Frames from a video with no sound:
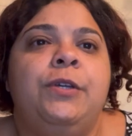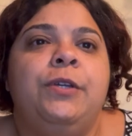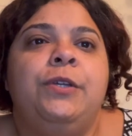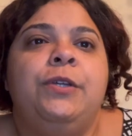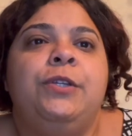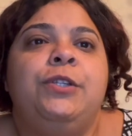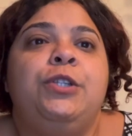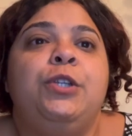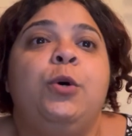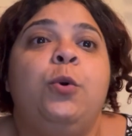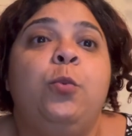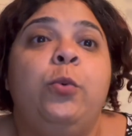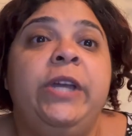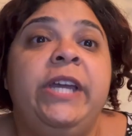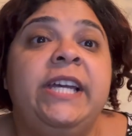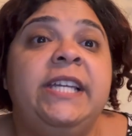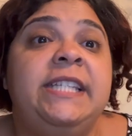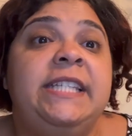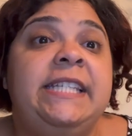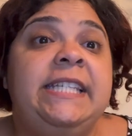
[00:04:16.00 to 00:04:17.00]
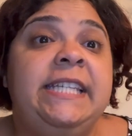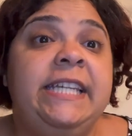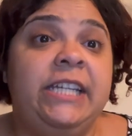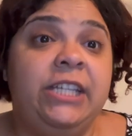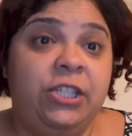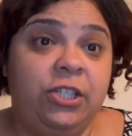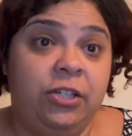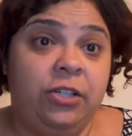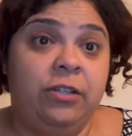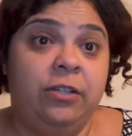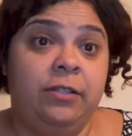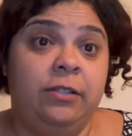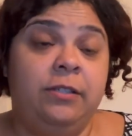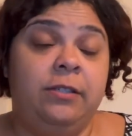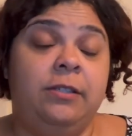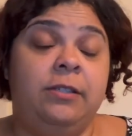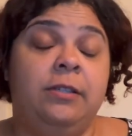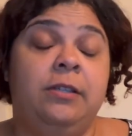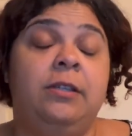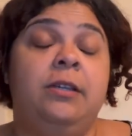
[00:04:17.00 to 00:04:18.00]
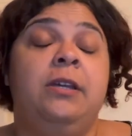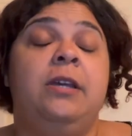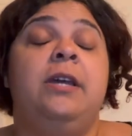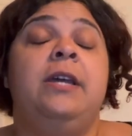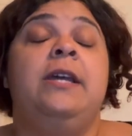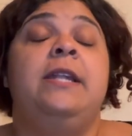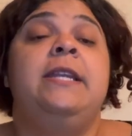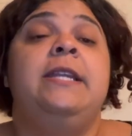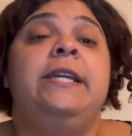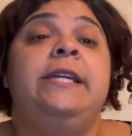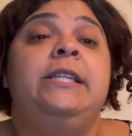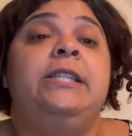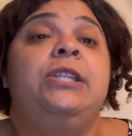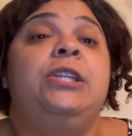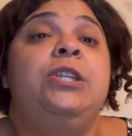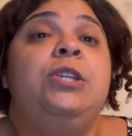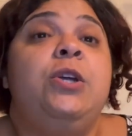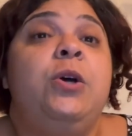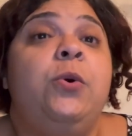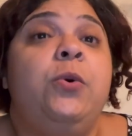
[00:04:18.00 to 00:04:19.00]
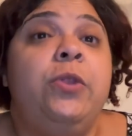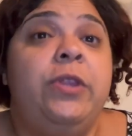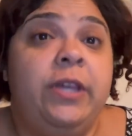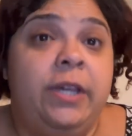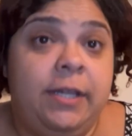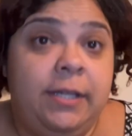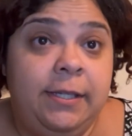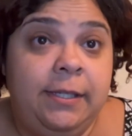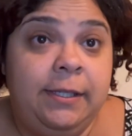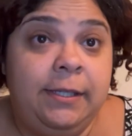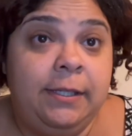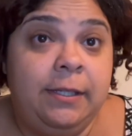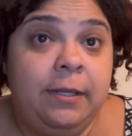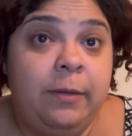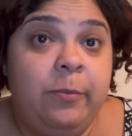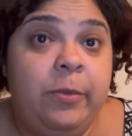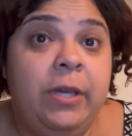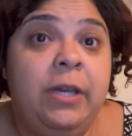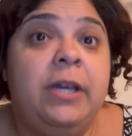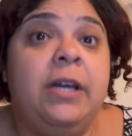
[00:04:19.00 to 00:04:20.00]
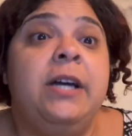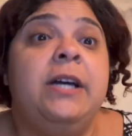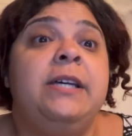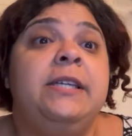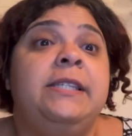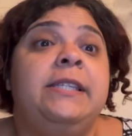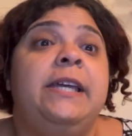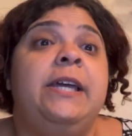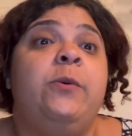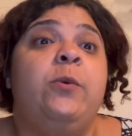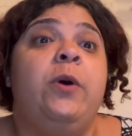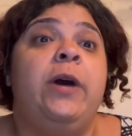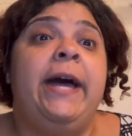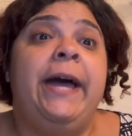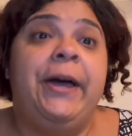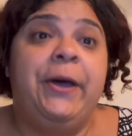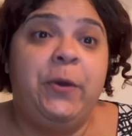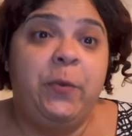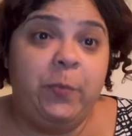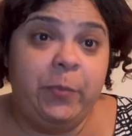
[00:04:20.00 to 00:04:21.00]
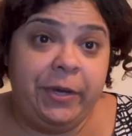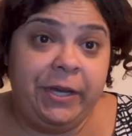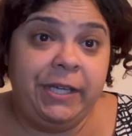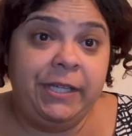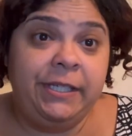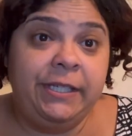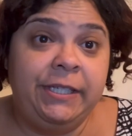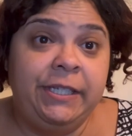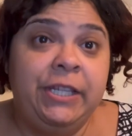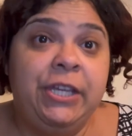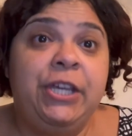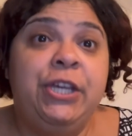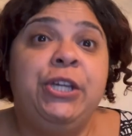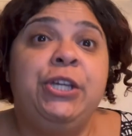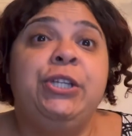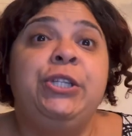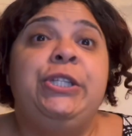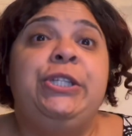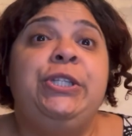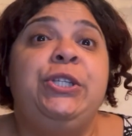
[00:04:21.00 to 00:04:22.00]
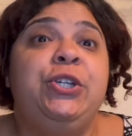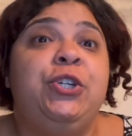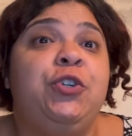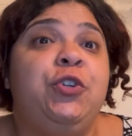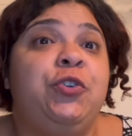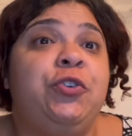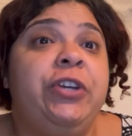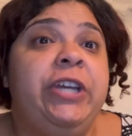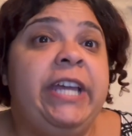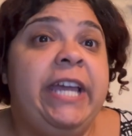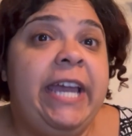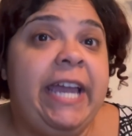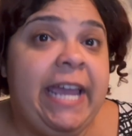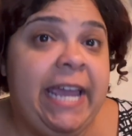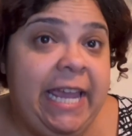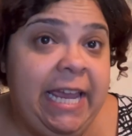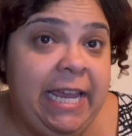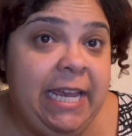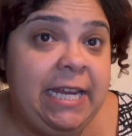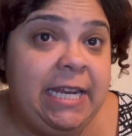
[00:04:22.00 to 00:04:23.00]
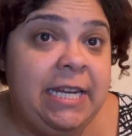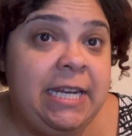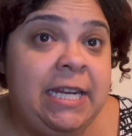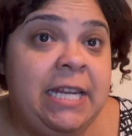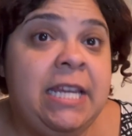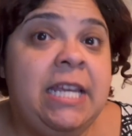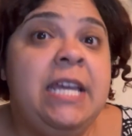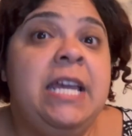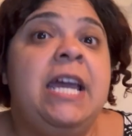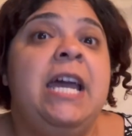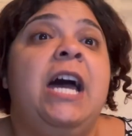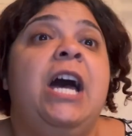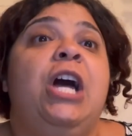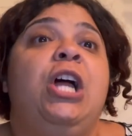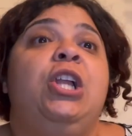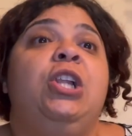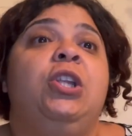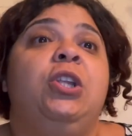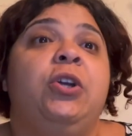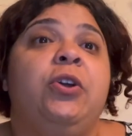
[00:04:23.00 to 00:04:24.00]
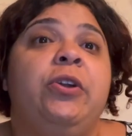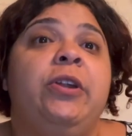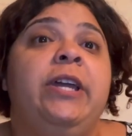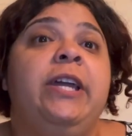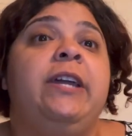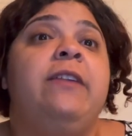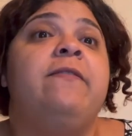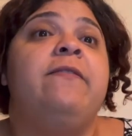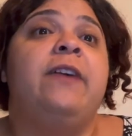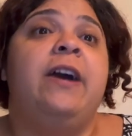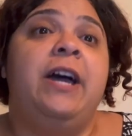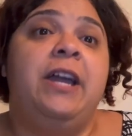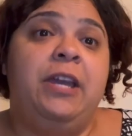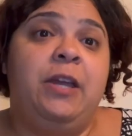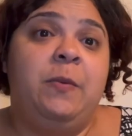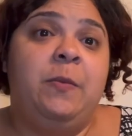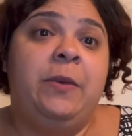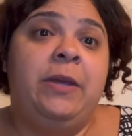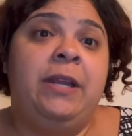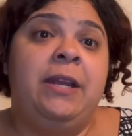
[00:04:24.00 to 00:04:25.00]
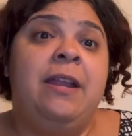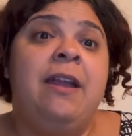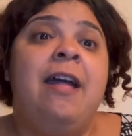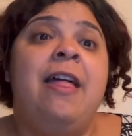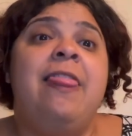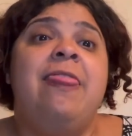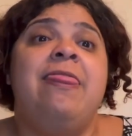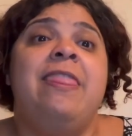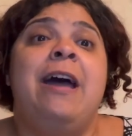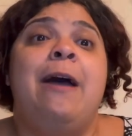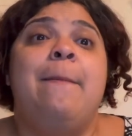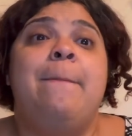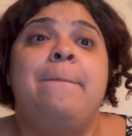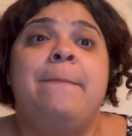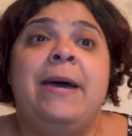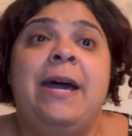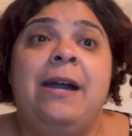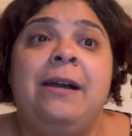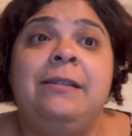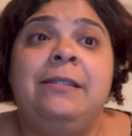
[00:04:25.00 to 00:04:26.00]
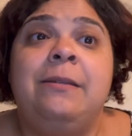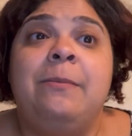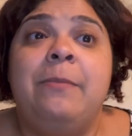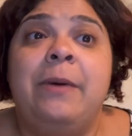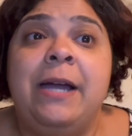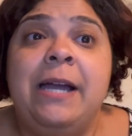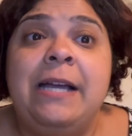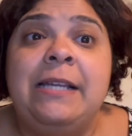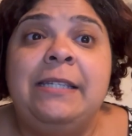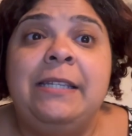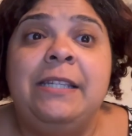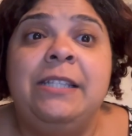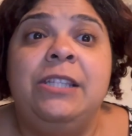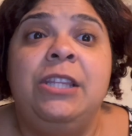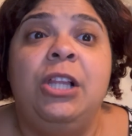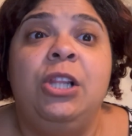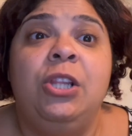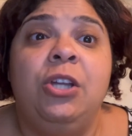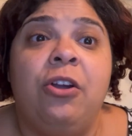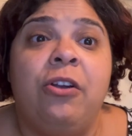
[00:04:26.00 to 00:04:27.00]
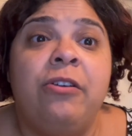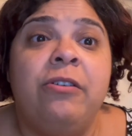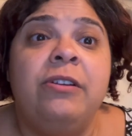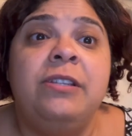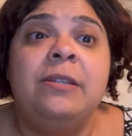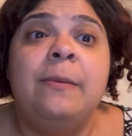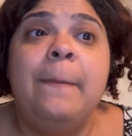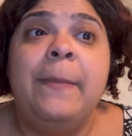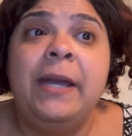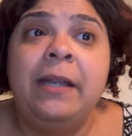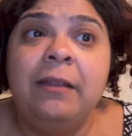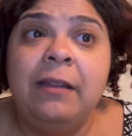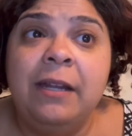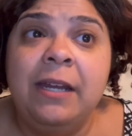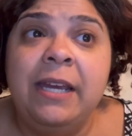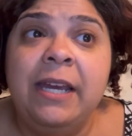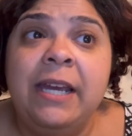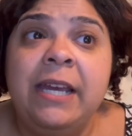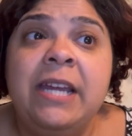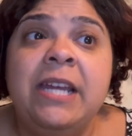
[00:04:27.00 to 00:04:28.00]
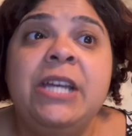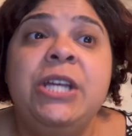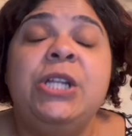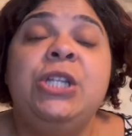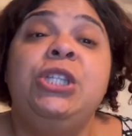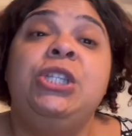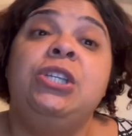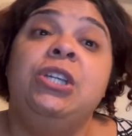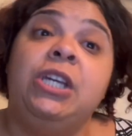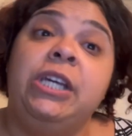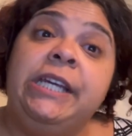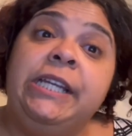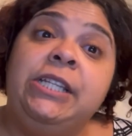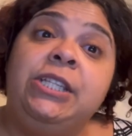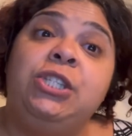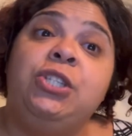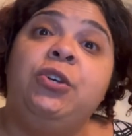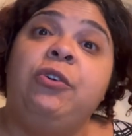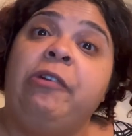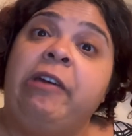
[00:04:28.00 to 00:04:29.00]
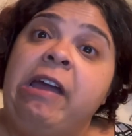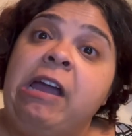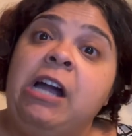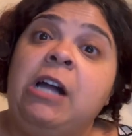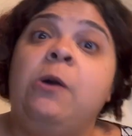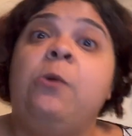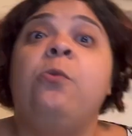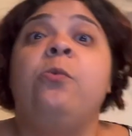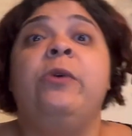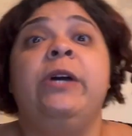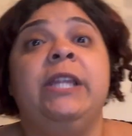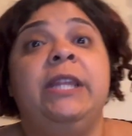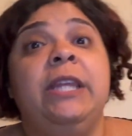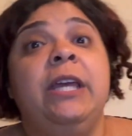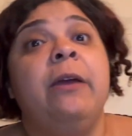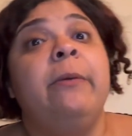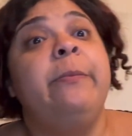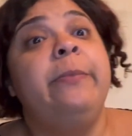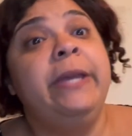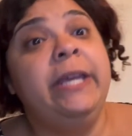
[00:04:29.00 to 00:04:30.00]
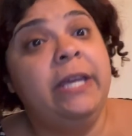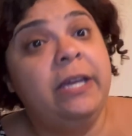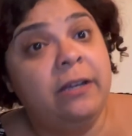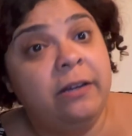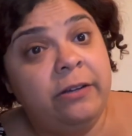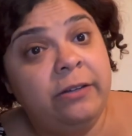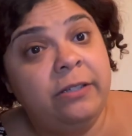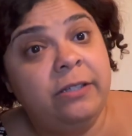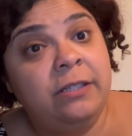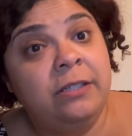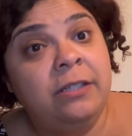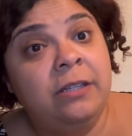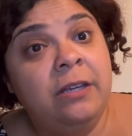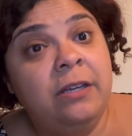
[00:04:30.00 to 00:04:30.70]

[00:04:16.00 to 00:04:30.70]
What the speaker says: So we as teachers need to know this, because it will help us to create a learning environment that maximizes the learner's ability to interact with their peers